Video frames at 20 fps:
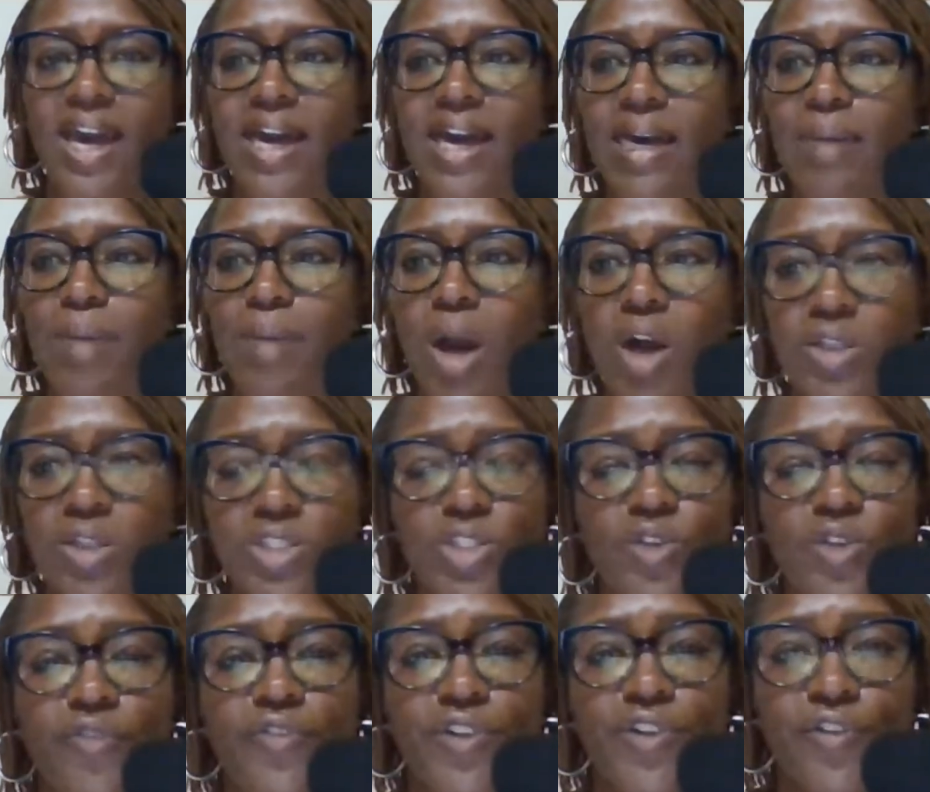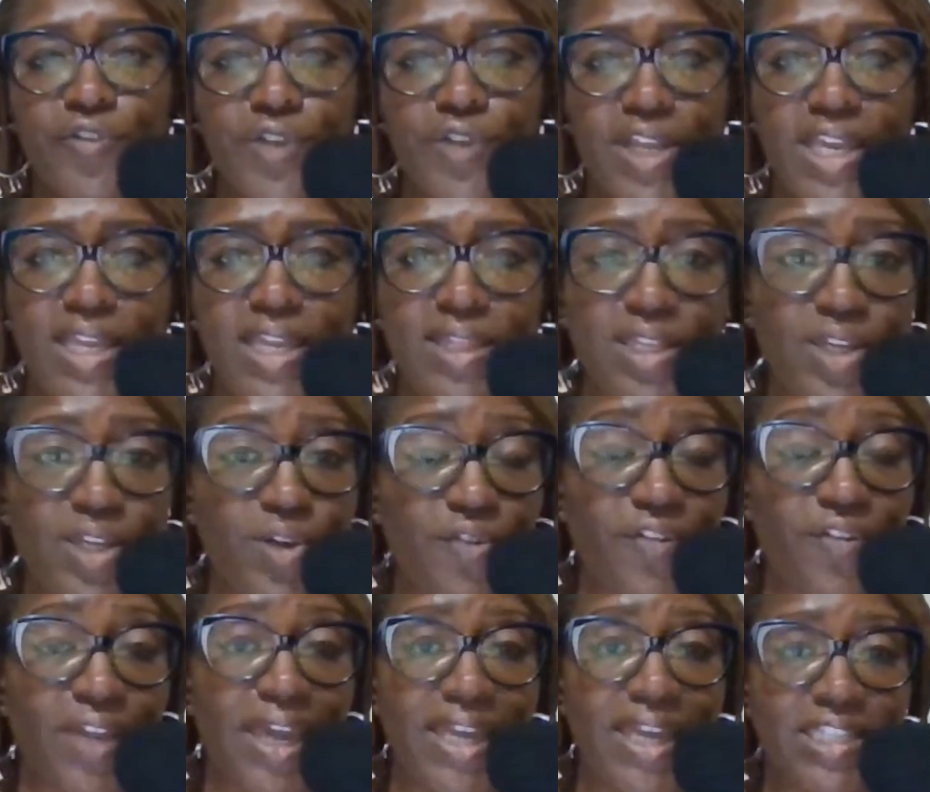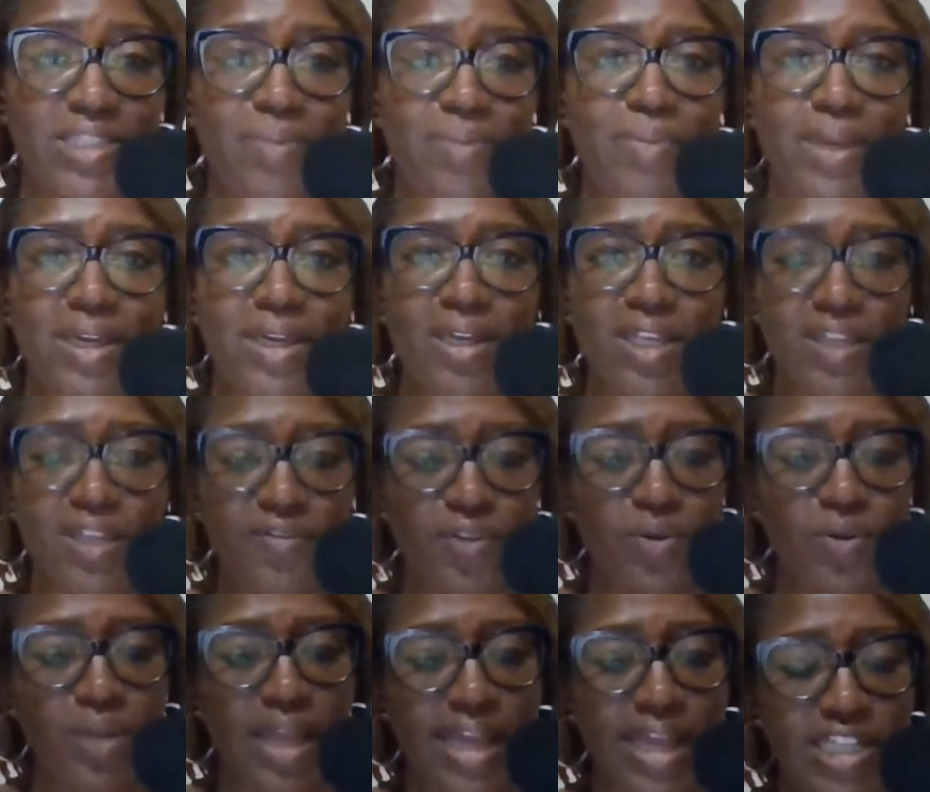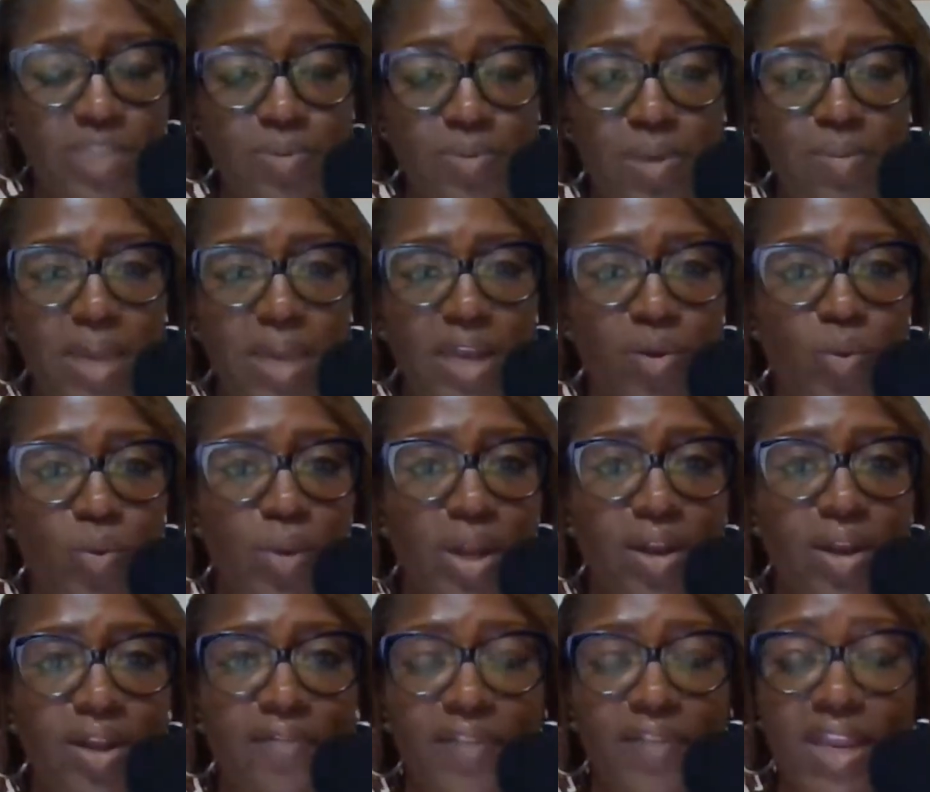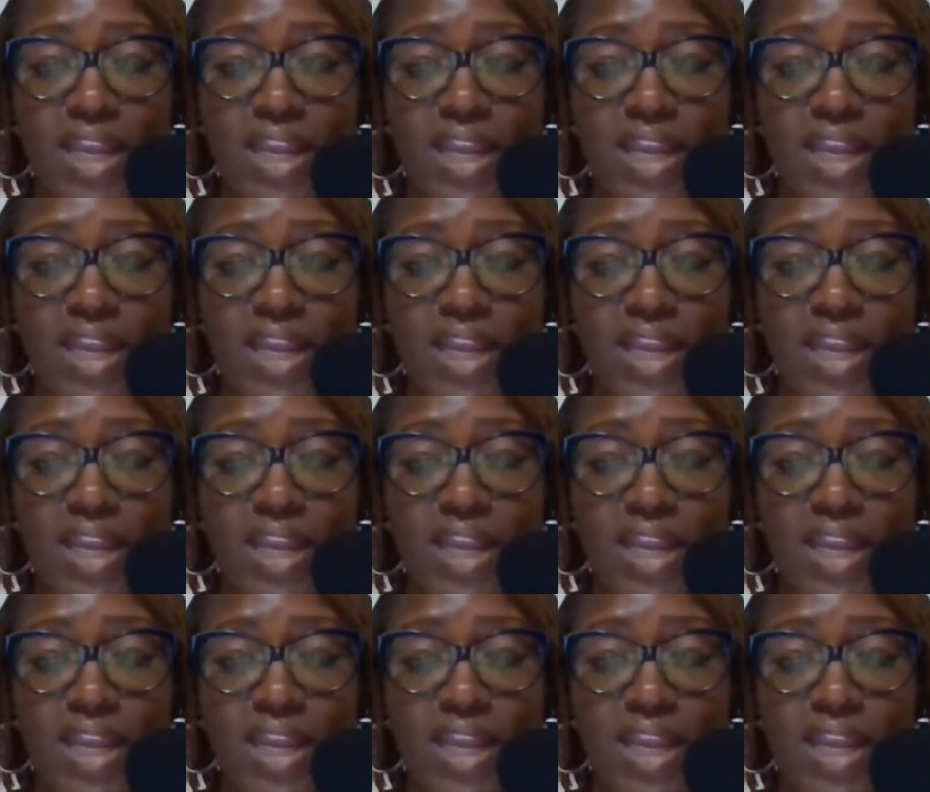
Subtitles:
Also, feel free to hit the notification bell if you'd like to be made aware of